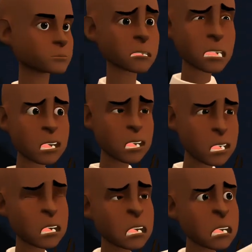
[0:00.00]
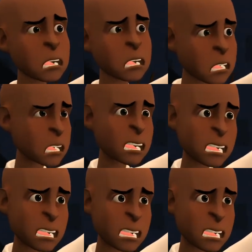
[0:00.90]

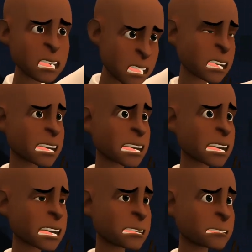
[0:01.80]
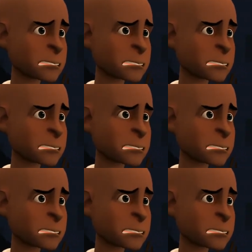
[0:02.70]
AHHHHHHHHHHH.